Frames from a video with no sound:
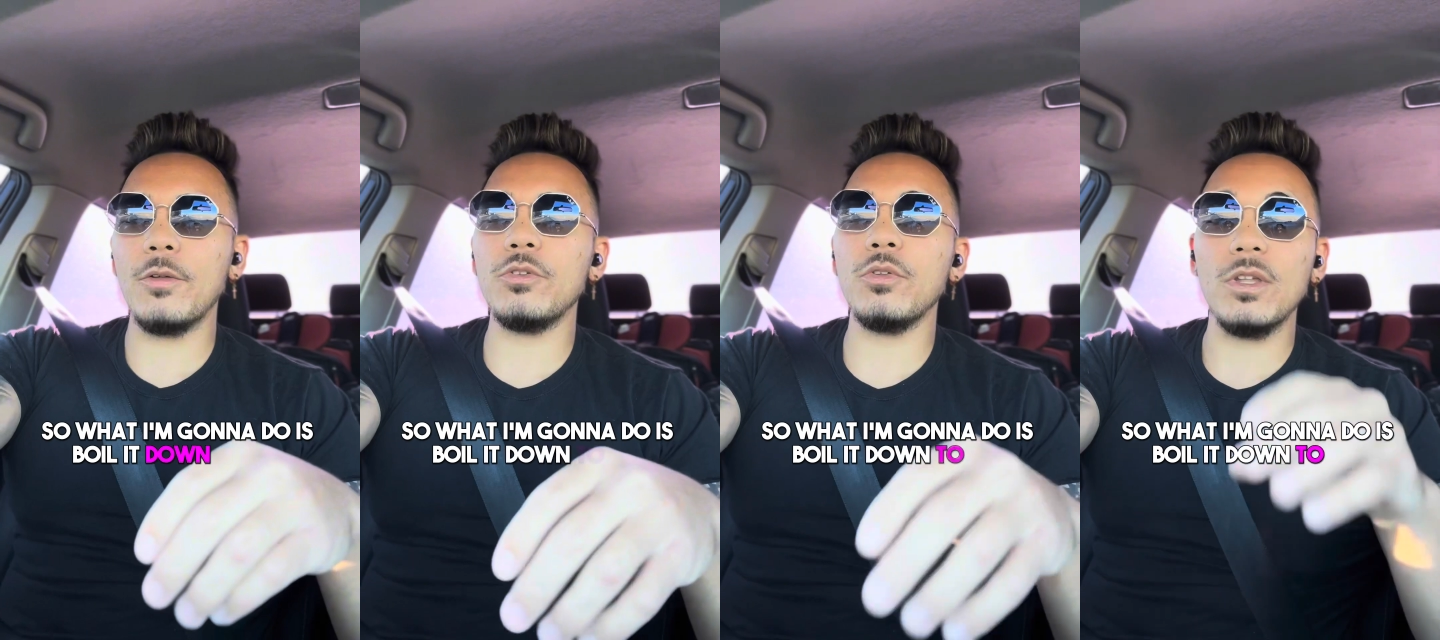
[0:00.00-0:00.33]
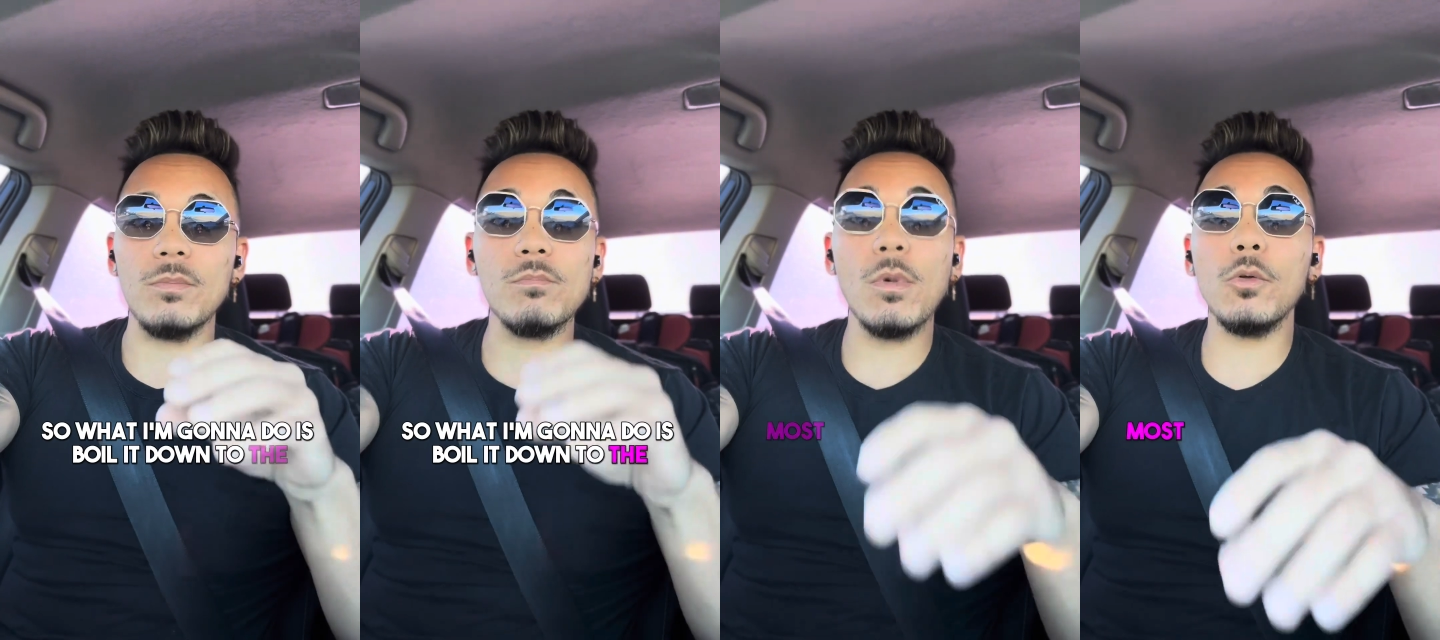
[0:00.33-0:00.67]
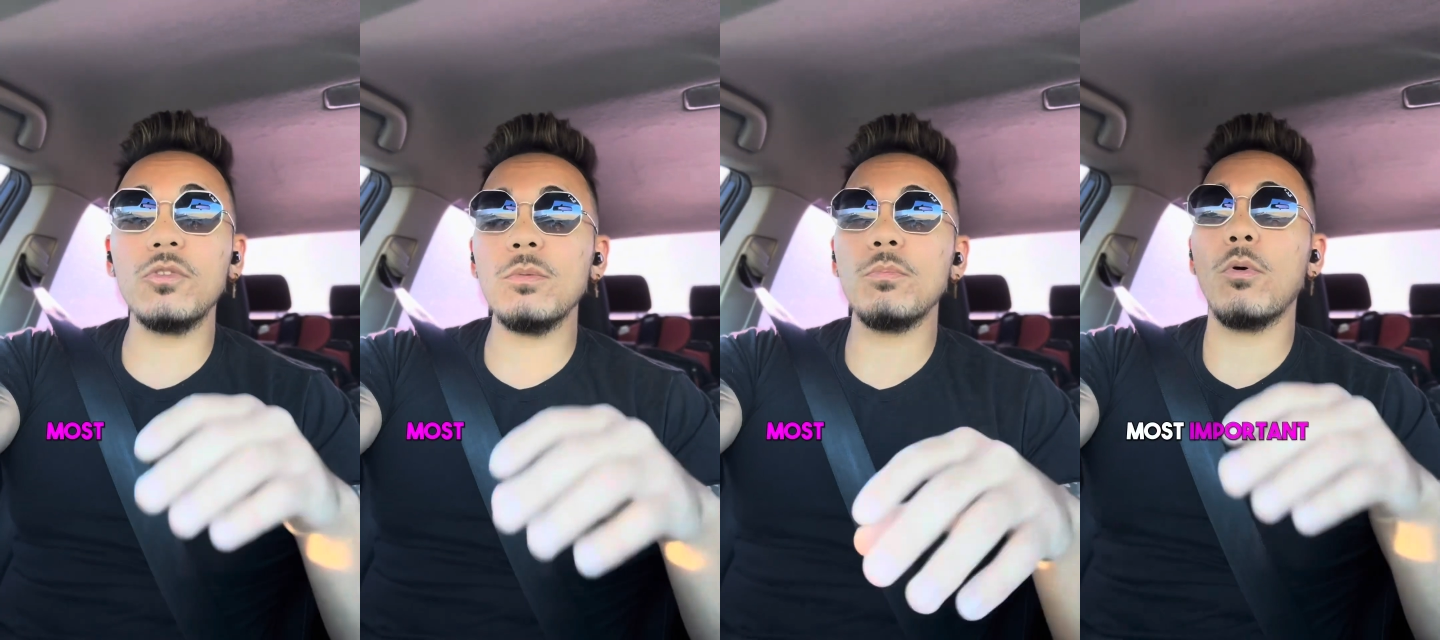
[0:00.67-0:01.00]
to the
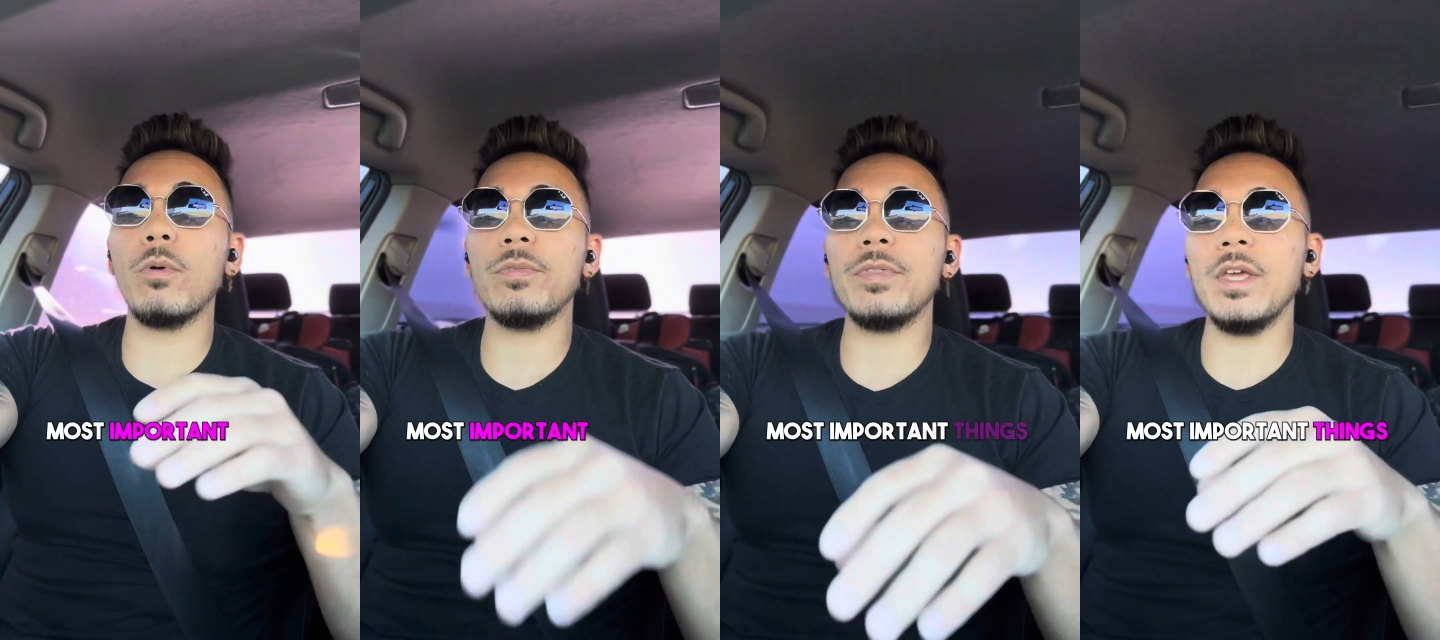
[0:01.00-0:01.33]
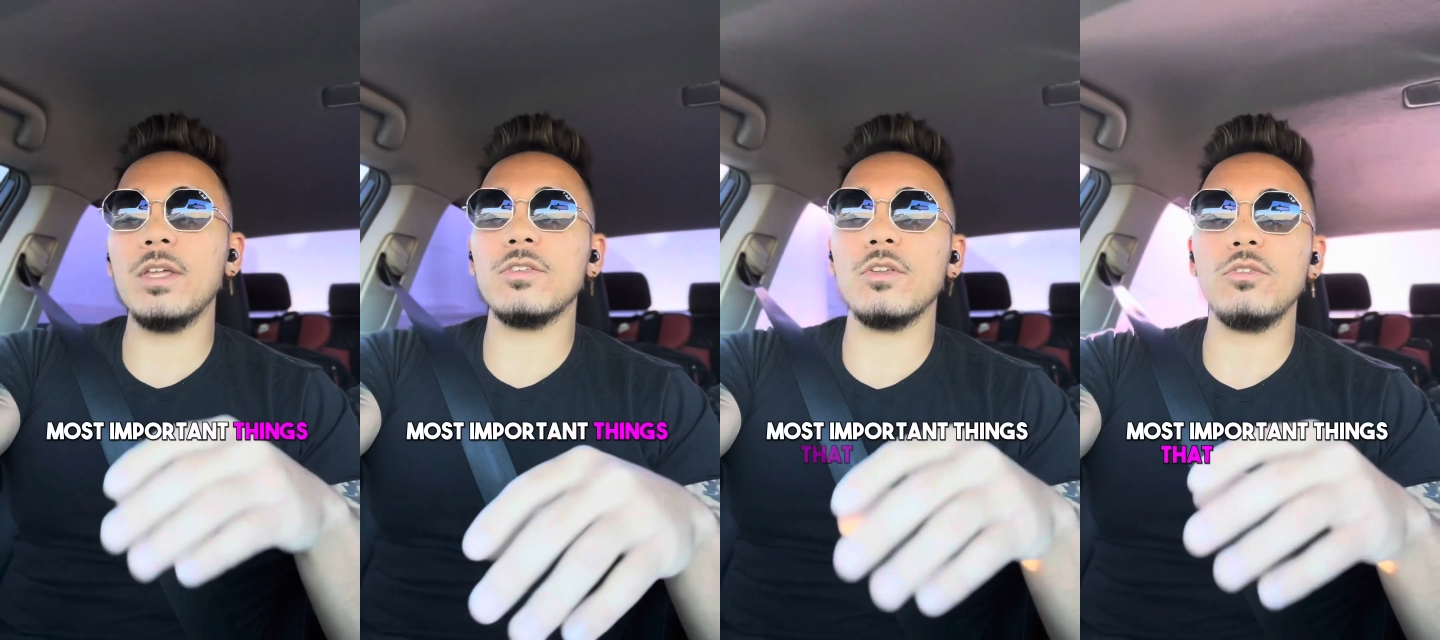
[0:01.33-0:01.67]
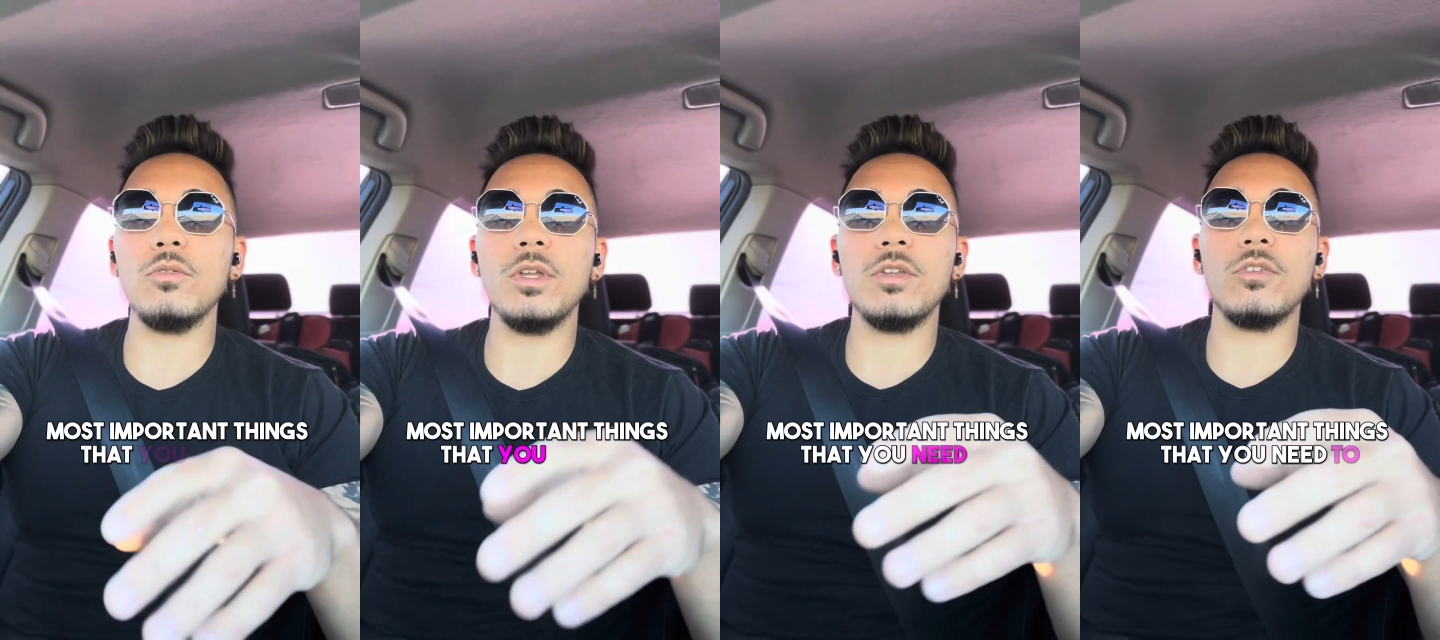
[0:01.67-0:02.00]
most important things that
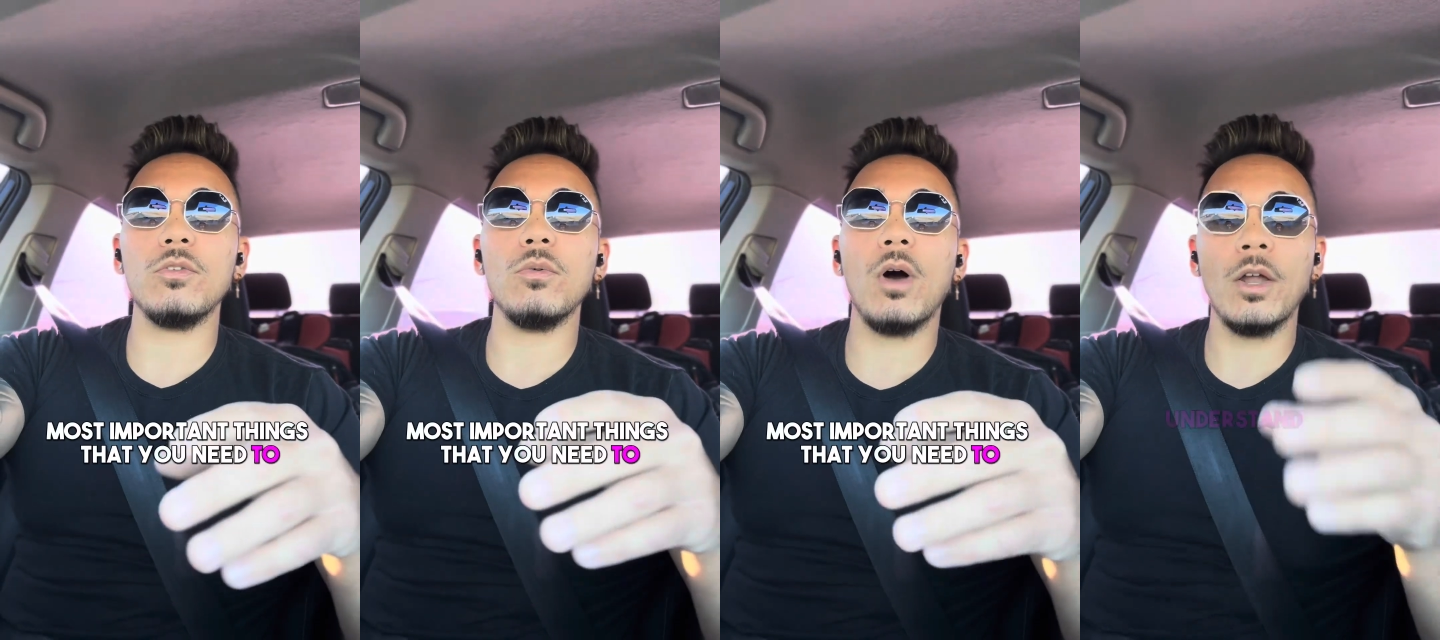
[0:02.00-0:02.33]
you need to